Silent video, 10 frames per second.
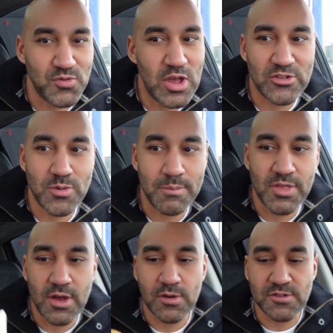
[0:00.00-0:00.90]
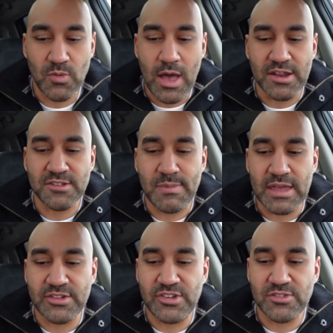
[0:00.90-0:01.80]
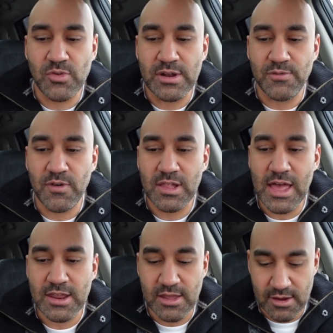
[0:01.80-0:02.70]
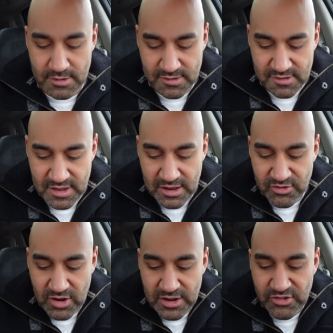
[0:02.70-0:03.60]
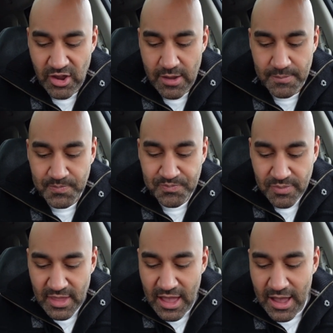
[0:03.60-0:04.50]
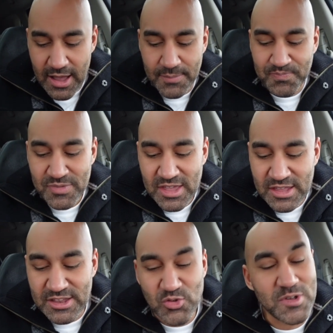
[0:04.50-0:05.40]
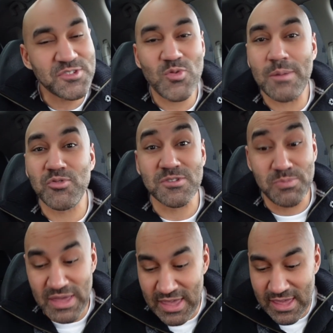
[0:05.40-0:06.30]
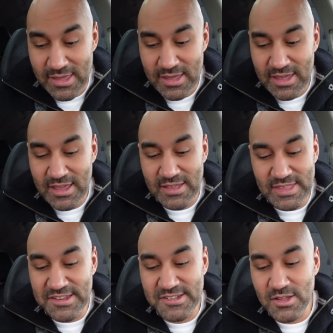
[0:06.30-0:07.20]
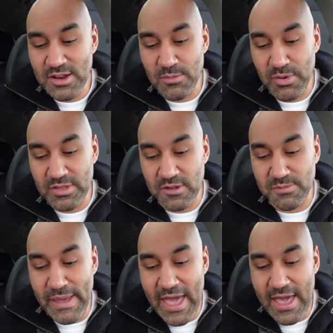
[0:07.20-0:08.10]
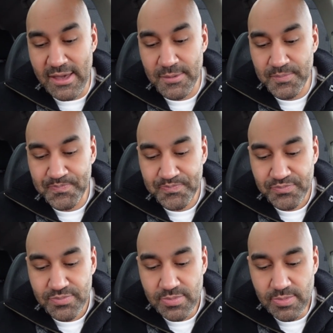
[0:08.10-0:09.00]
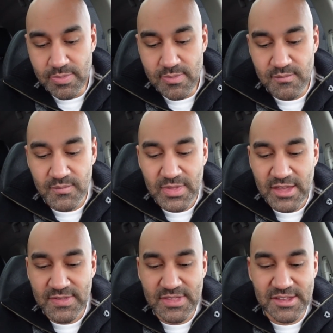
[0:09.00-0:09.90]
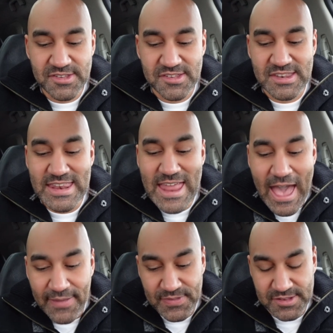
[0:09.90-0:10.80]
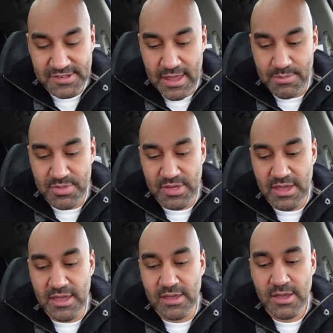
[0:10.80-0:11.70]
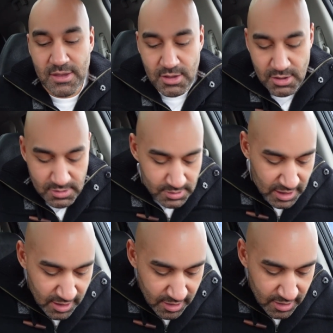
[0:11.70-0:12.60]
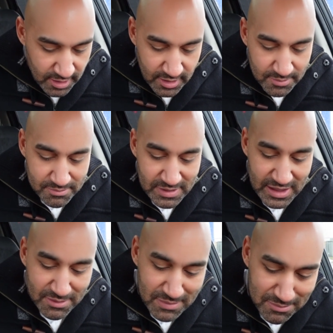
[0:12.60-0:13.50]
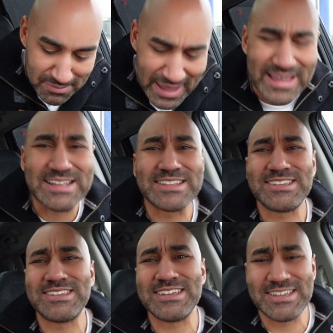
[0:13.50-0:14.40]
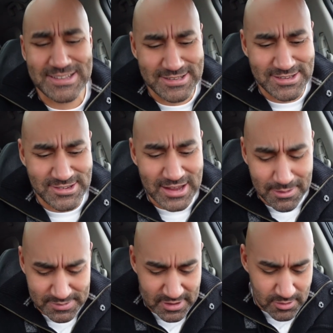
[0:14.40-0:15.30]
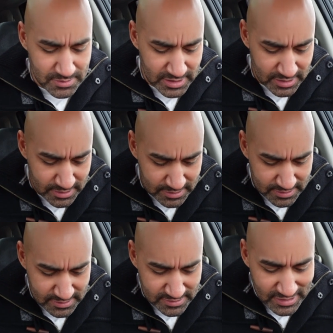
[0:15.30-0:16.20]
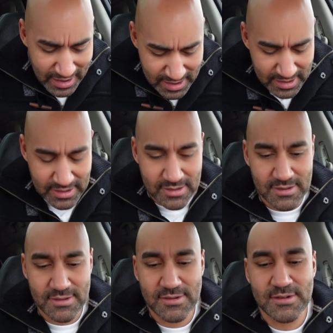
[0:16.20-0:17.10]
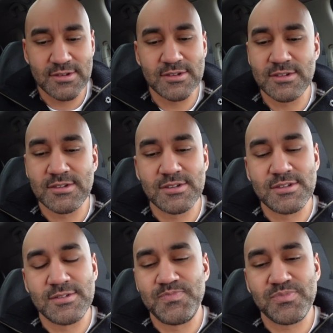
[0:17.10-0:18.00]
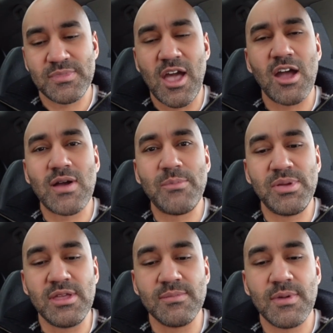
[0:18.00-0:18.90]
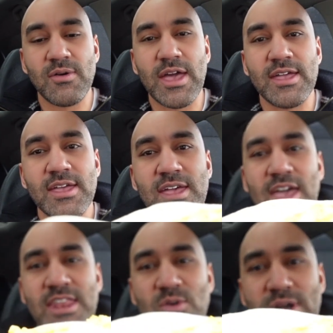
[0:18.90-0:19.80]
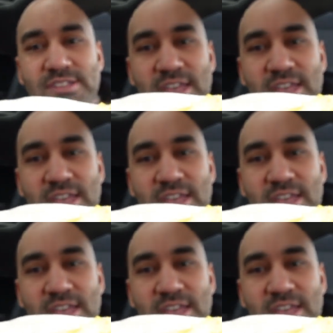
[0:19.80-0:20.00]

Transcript: you guys remember those, wow, this mac and cheese ready to fall out of here. This thing trying to jump. Um, the twister wraps was big. They still need to bring those back. This is not the same thing. Oh man, my mac and cheese jumped on me. Dang. RIP. Okay. Anyways,